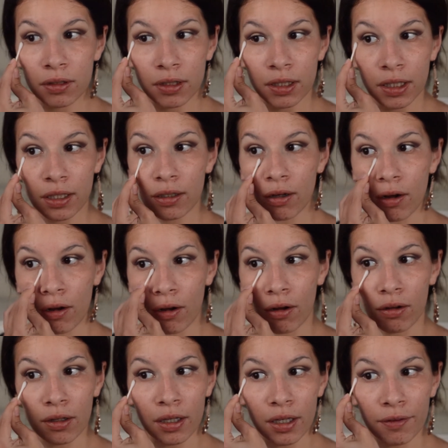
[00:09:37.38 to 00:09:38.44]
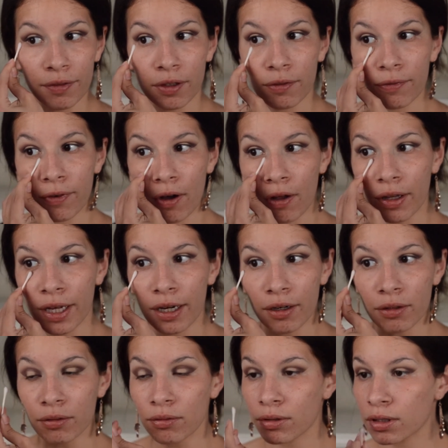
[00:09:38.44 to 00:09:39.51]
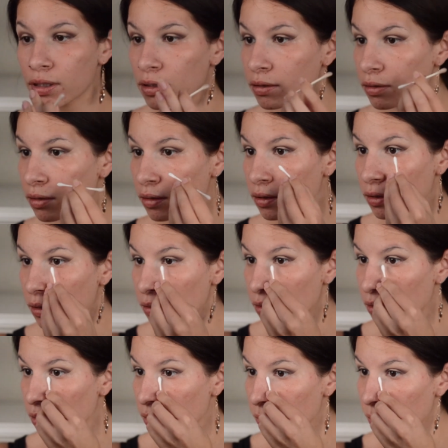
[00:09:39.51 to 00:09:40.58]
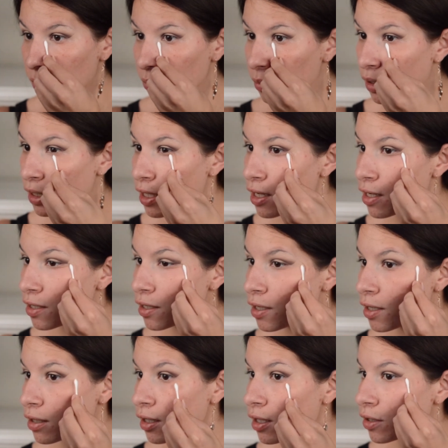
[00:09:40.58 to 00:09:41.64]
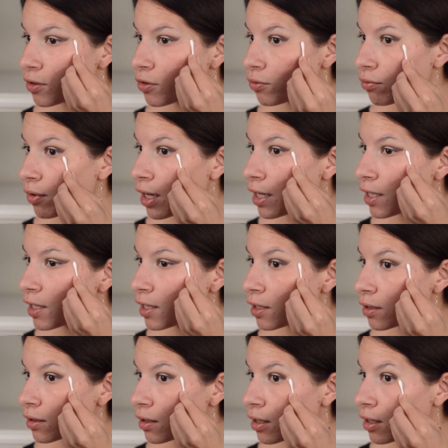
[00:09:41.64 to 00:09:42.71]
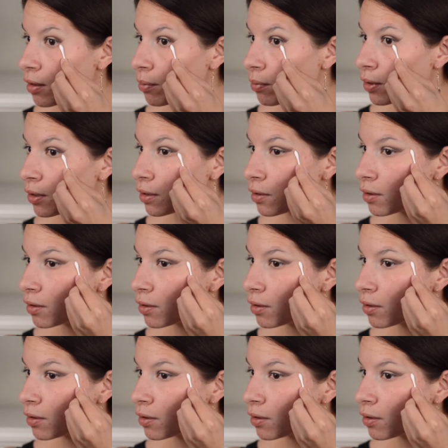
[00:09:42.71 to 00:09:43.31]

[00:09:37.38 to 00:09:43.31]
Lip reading: get all of the fallout with one end and then dry it up.